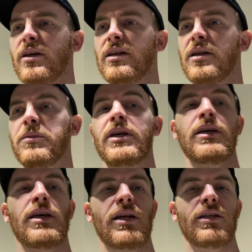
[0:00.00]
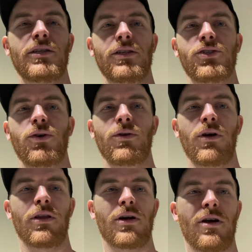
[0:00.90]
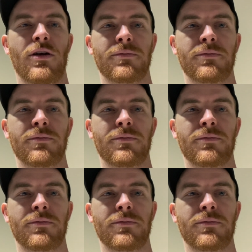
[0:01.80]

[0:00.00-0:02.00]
let me get into showing y'all the car.